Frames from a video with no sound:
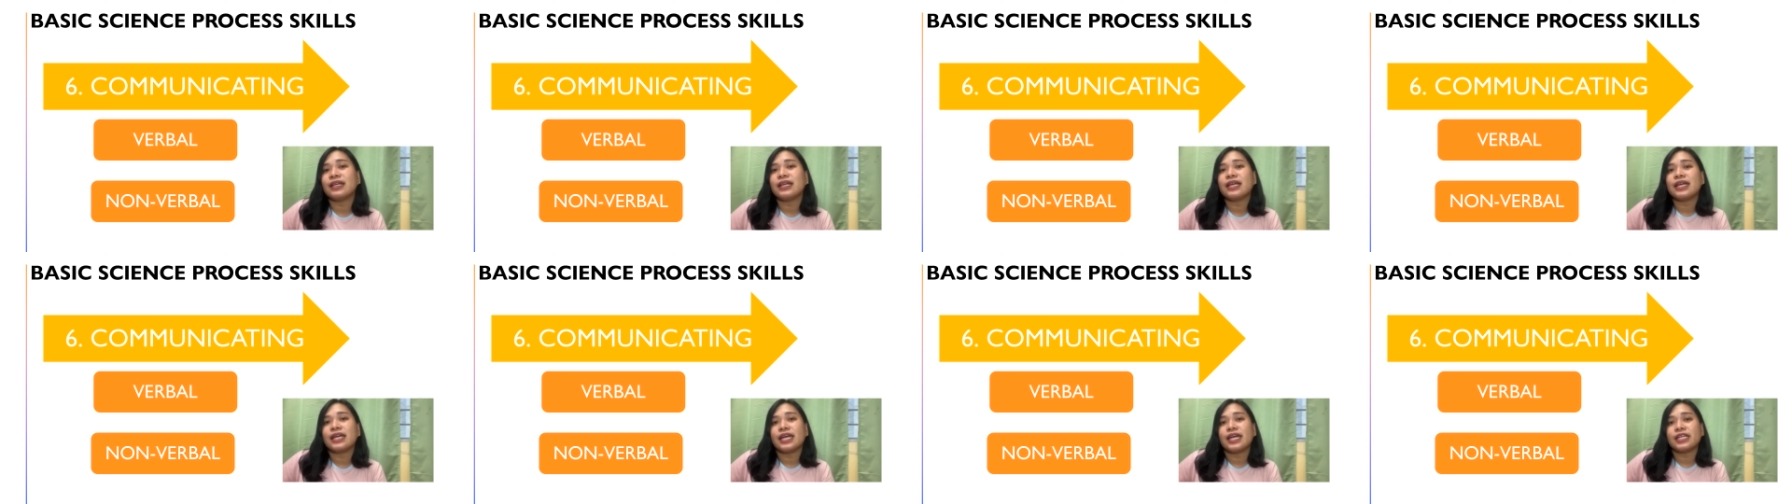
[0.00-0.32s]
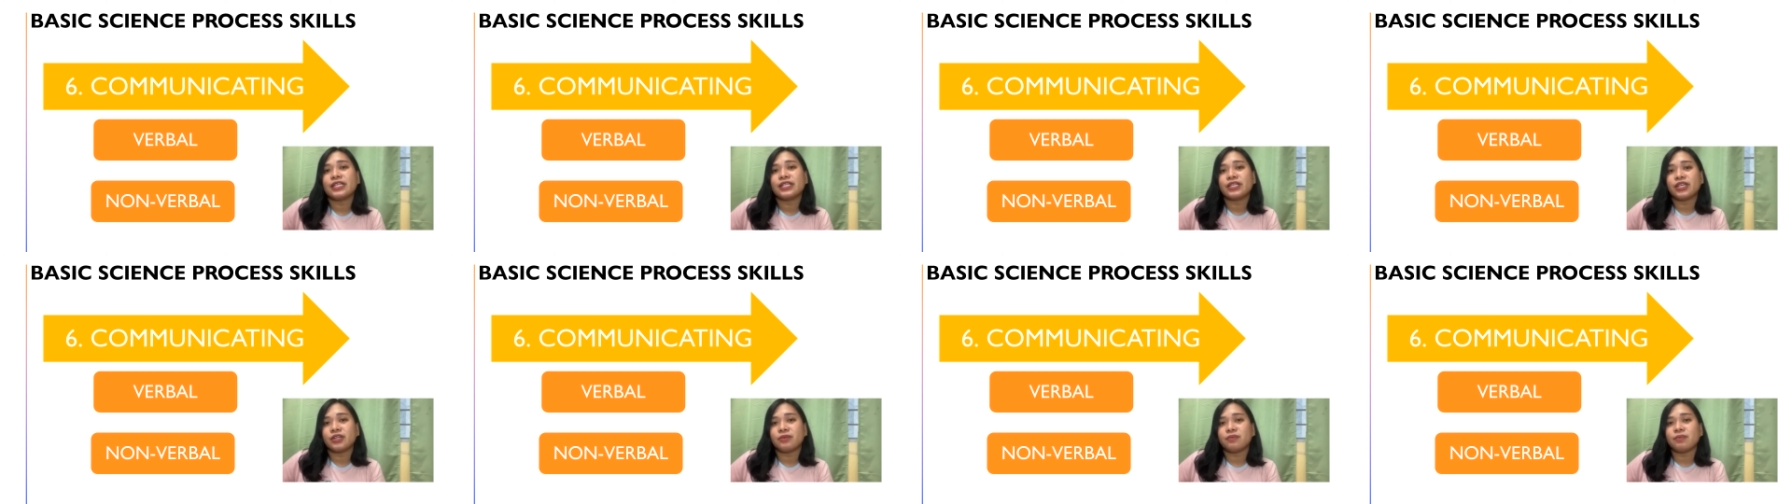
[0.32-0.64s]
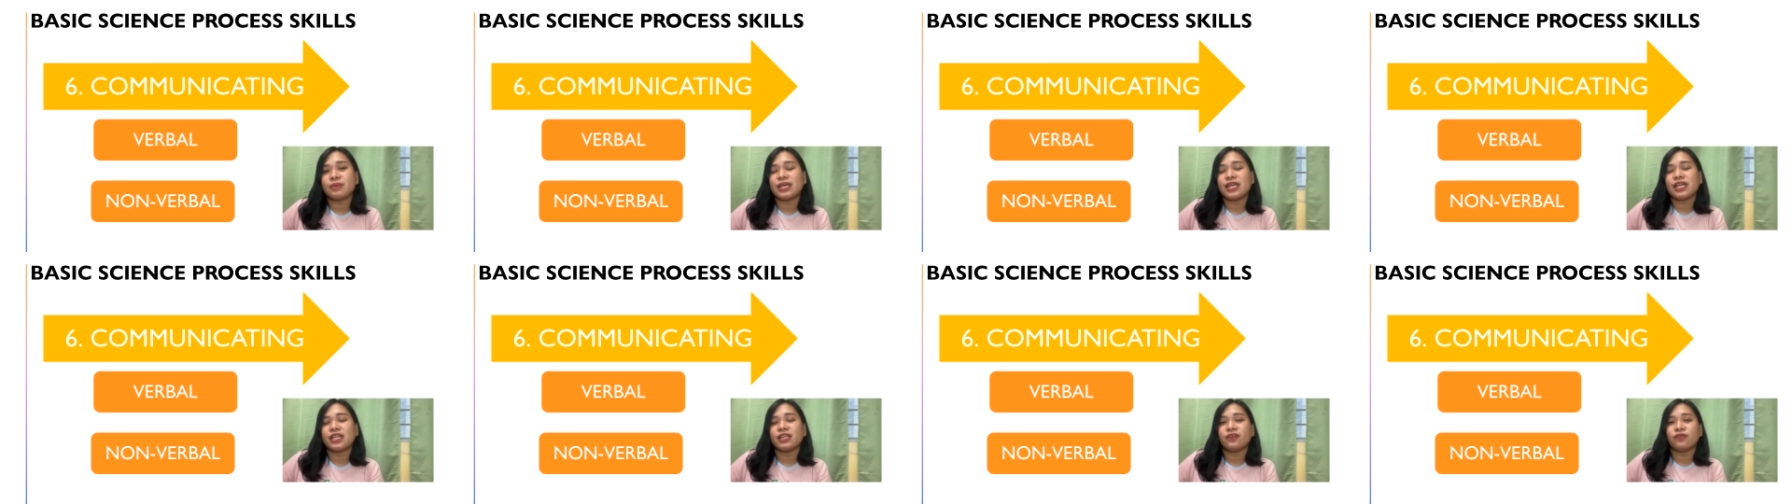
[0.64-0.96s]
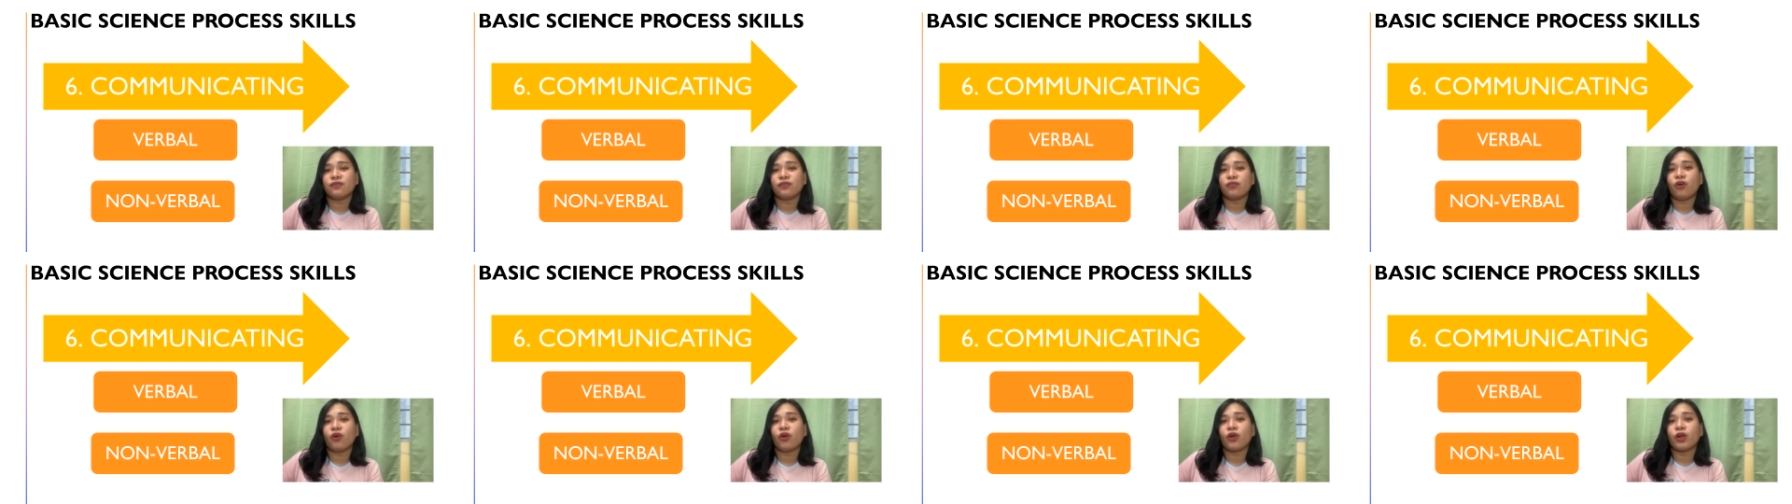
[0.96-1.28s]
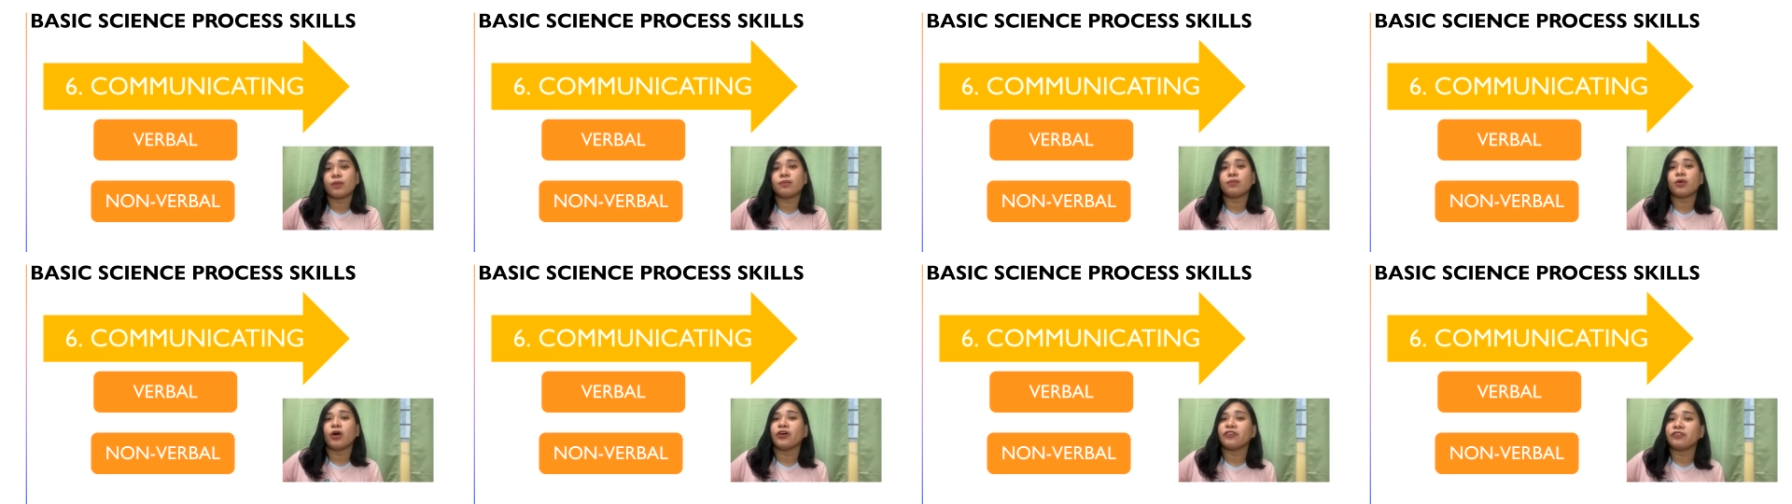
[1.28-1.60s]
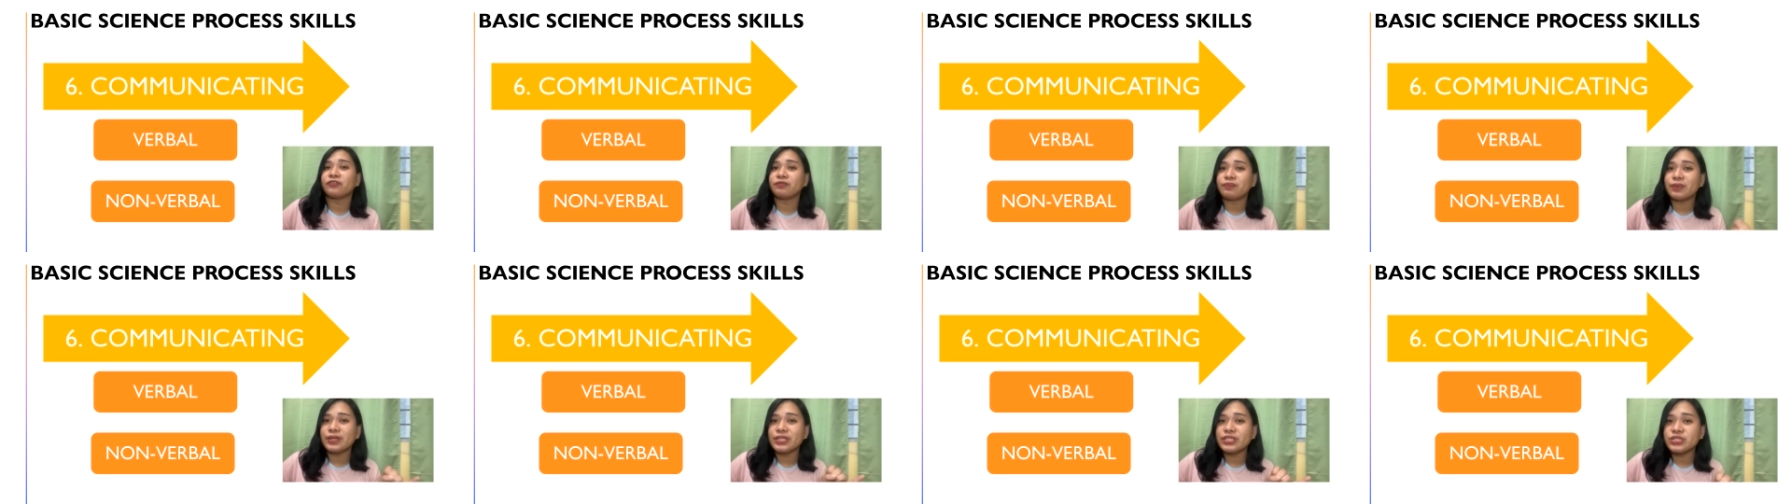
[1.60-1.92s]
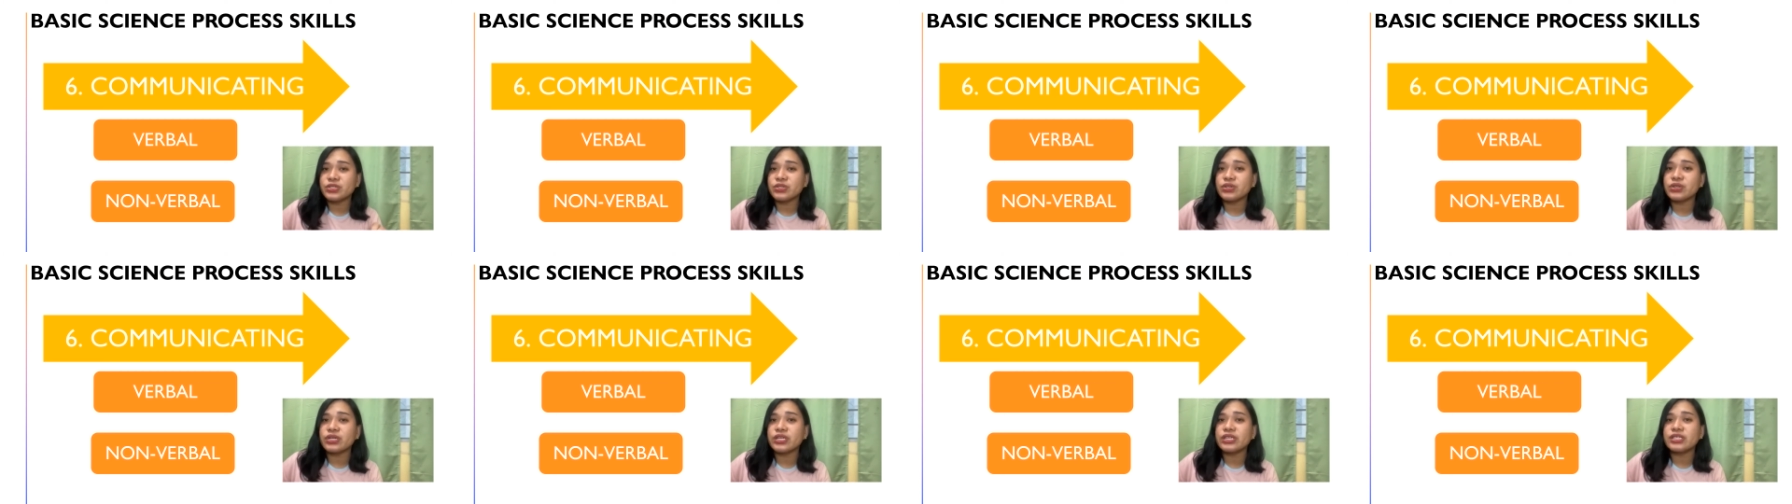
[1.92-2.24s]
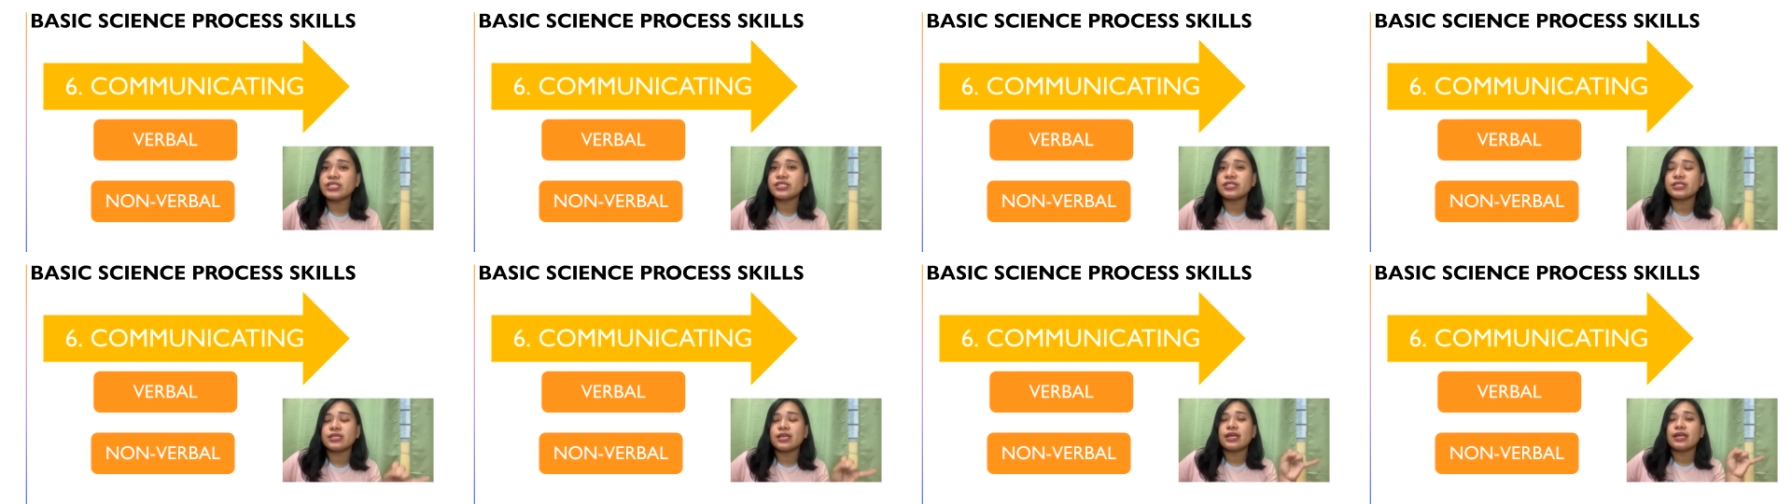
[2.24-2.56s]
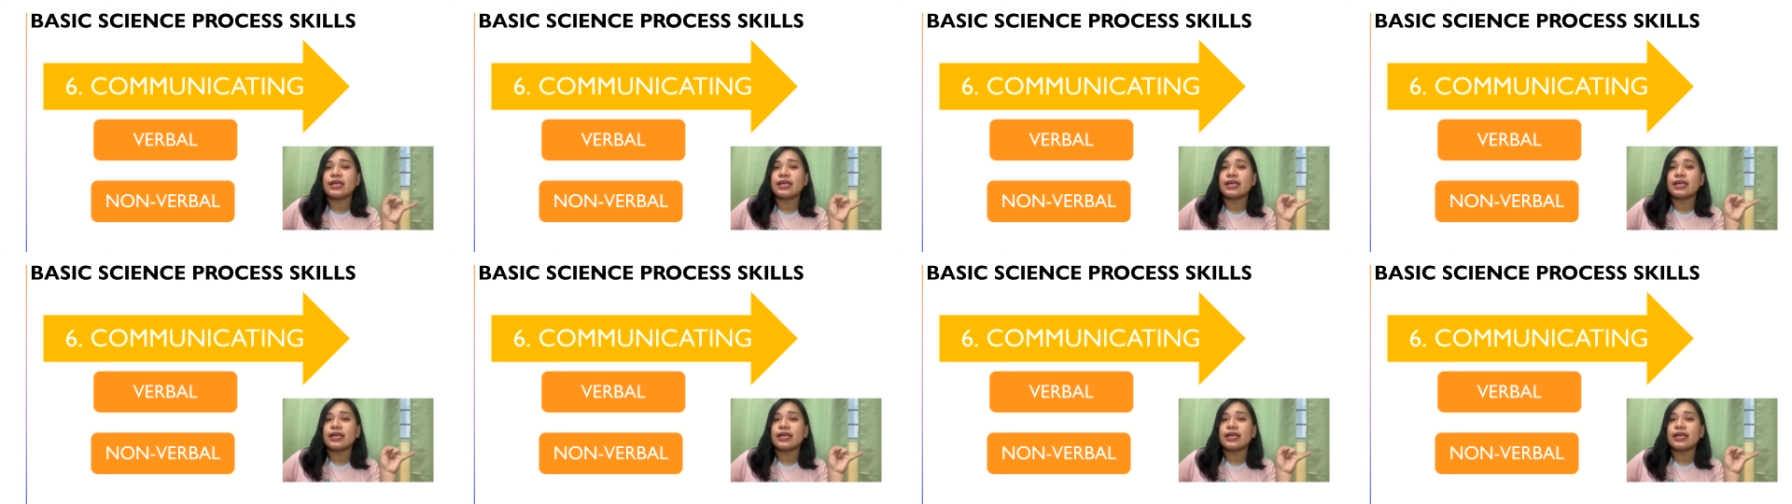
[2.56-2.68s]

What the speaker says: it could be in a form of pictures,